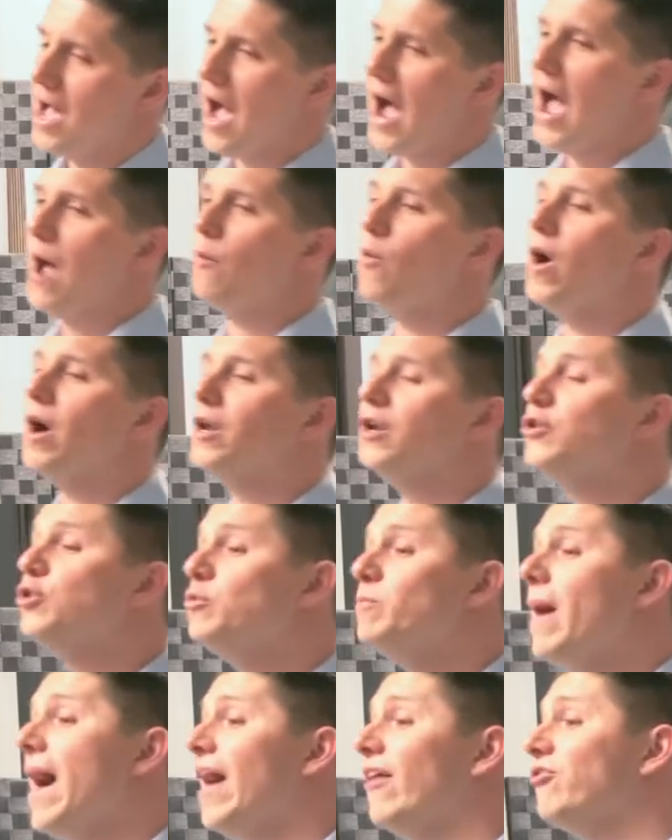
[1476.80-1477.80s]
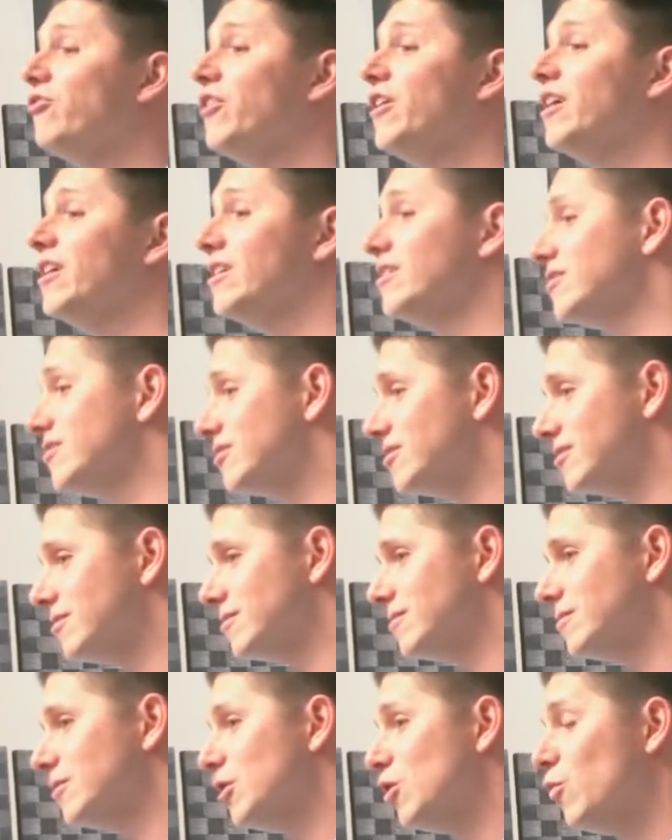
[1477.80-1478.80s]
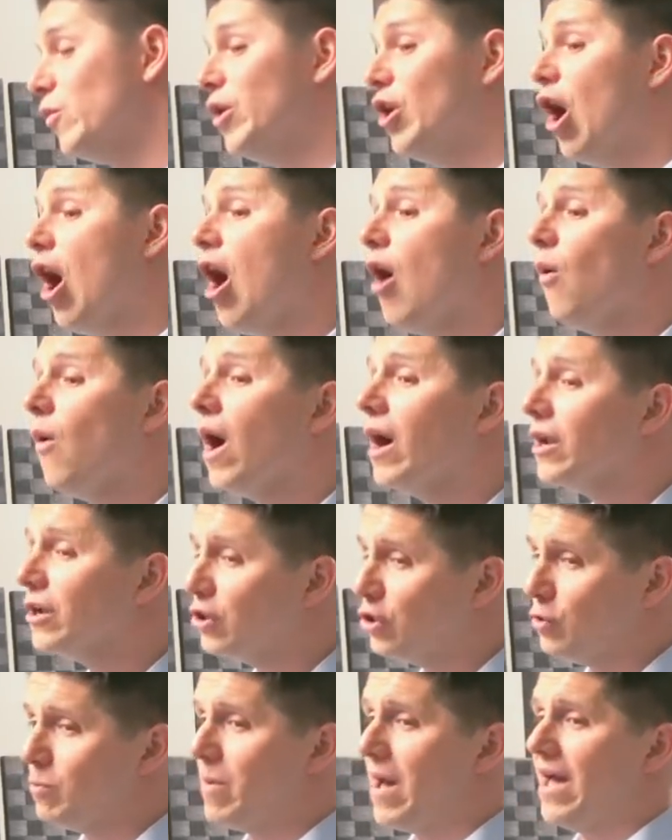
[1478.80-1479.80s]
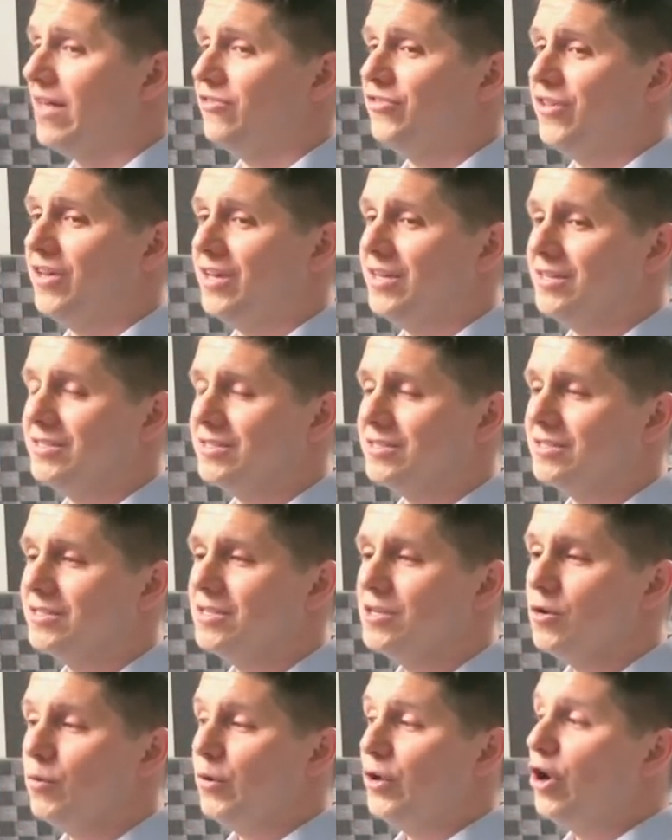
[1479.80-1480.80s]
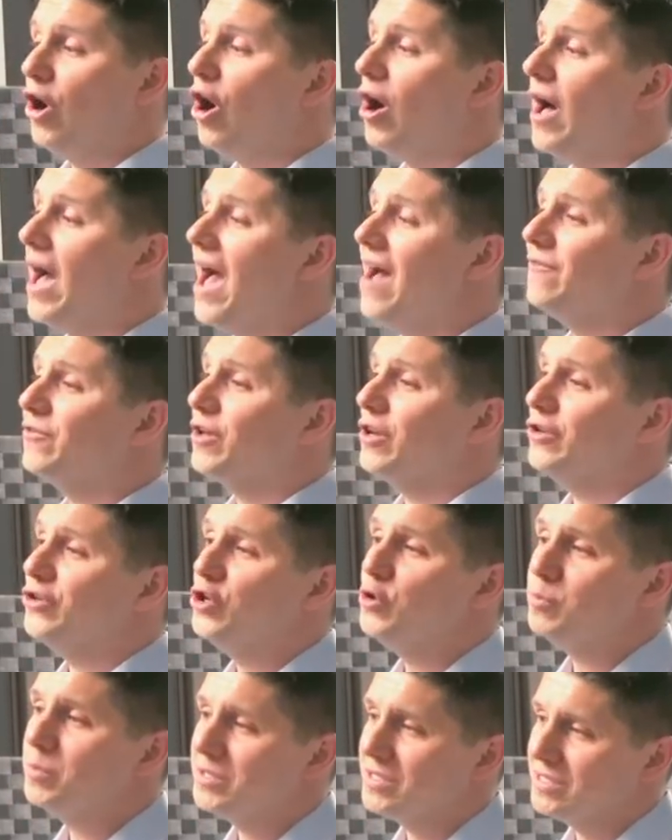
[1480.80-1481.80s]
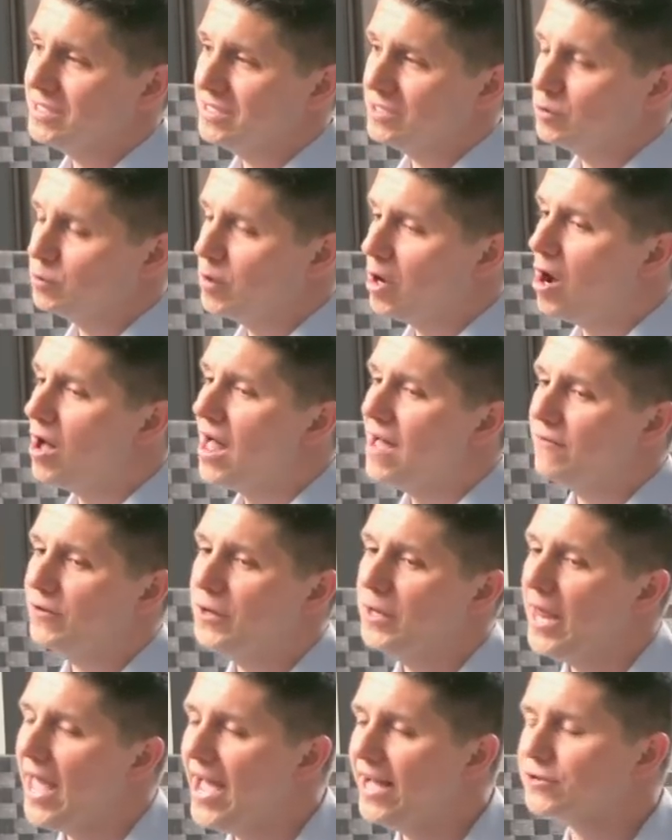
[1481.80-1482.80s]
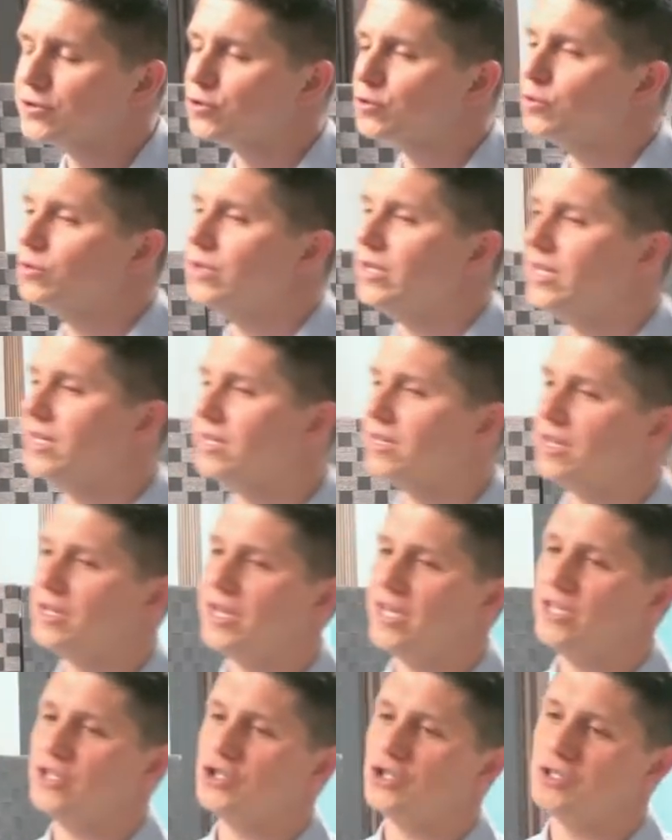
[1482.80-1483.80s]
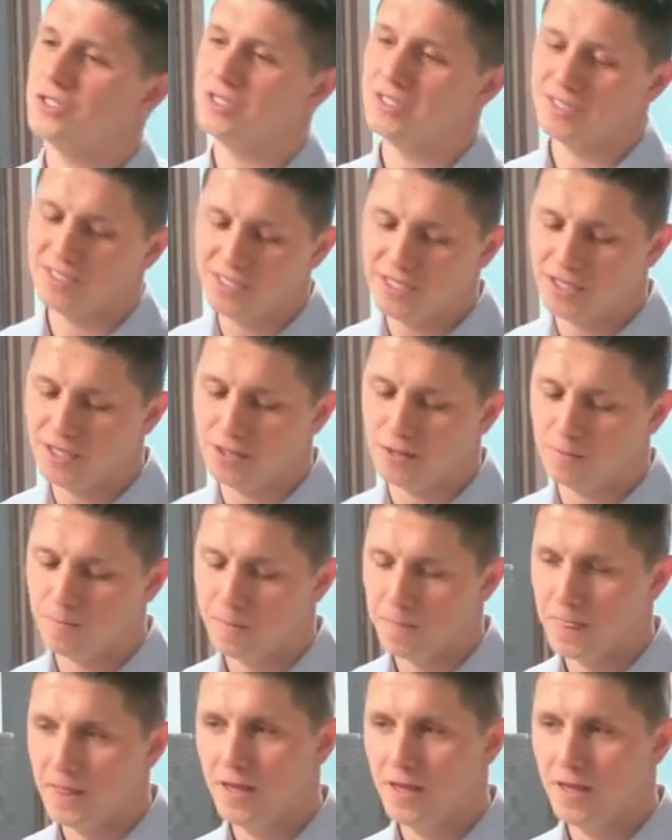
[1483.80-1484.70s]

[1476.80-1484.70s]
I want to do bad things. We all want to do bad things. We all have concupiscence. We all have a natural inclination to sin.